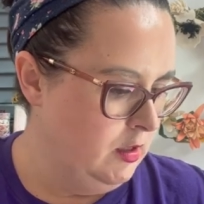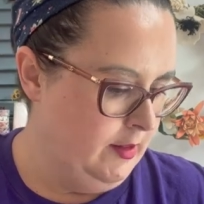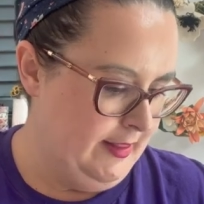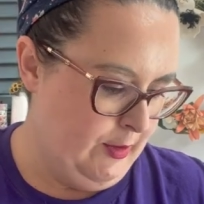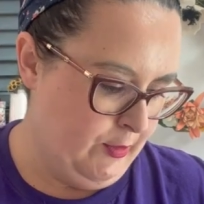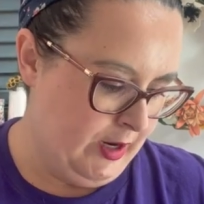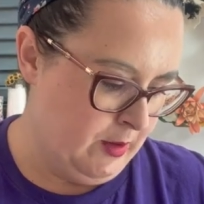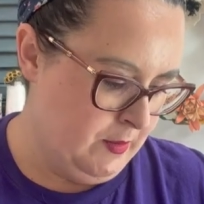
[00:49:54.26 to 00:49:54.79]

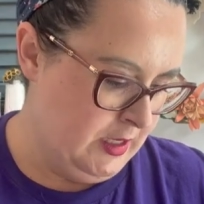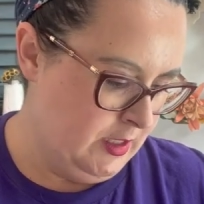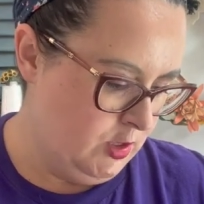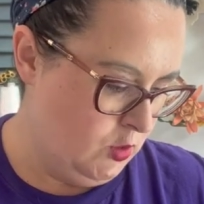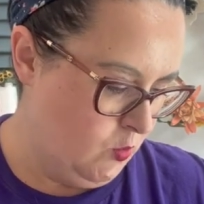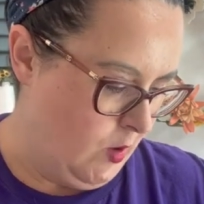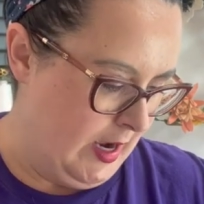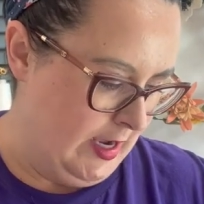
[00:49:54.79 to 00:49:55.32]
they recommend
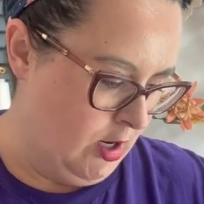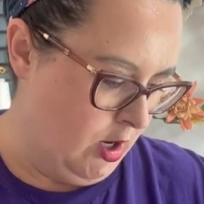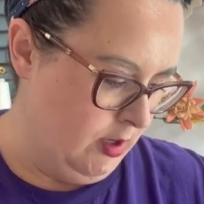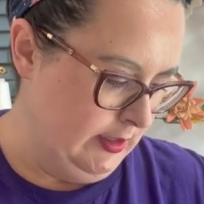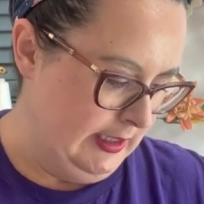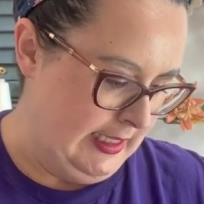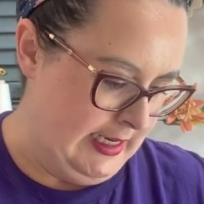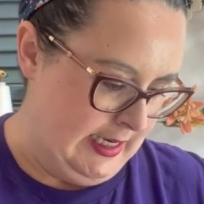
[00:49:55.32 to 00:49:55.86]
is
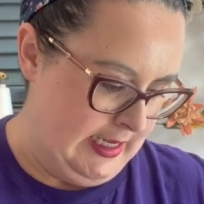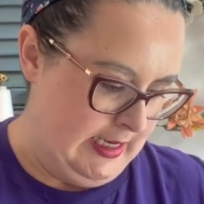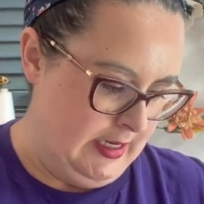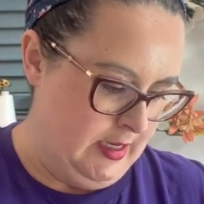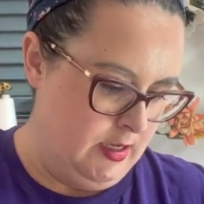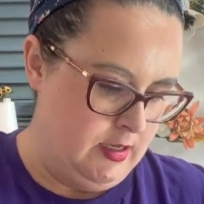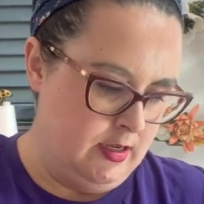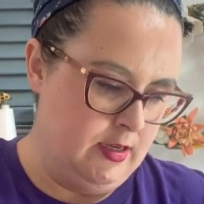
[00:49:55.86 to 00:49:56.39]
Zweigart
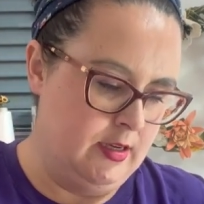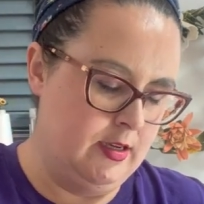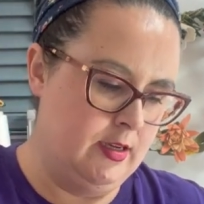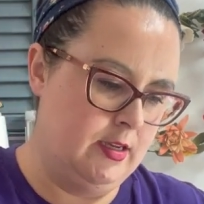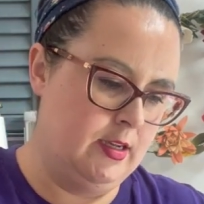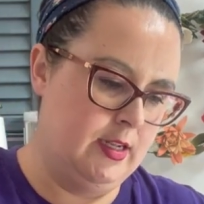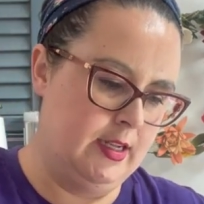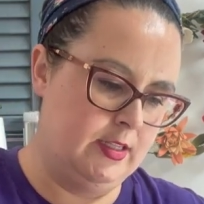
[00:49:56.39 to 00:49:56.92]
Linen.
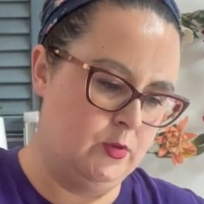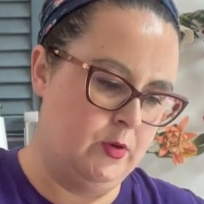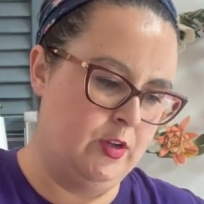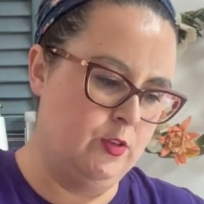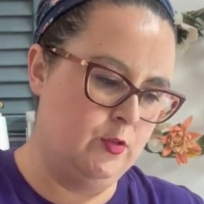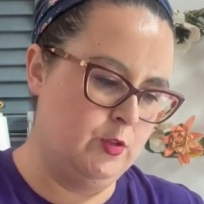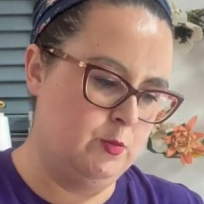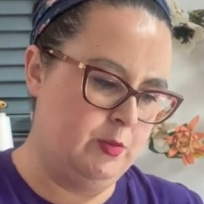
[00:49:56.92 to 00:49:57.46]
It's one of
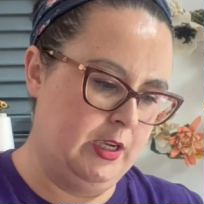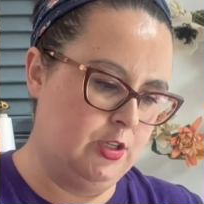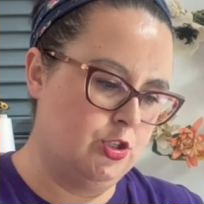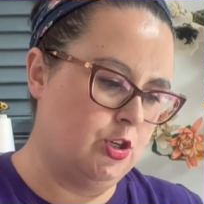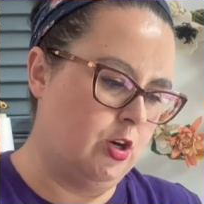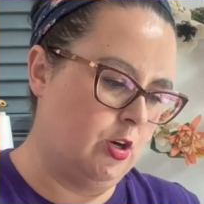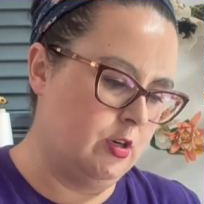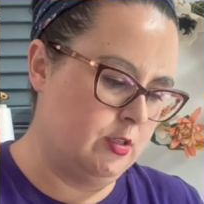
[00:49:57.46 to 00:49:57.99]
those big
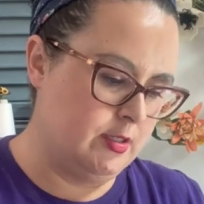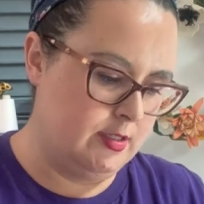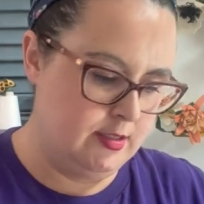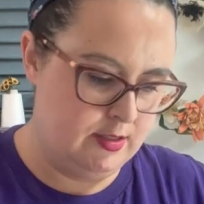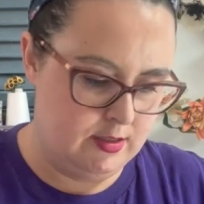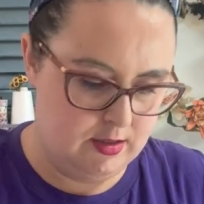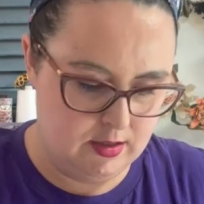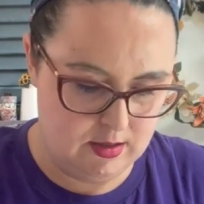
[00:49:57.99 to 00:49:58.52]
charts.